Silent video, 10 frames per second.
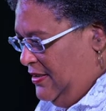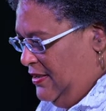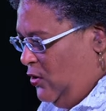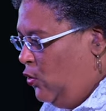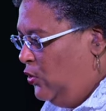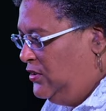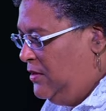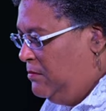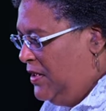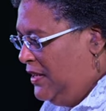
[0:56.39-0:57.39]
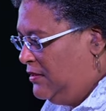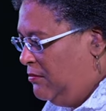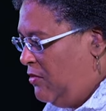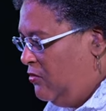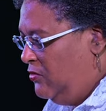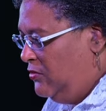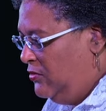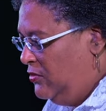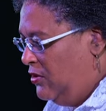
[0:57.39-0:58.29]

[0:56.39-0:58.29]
the whole debate among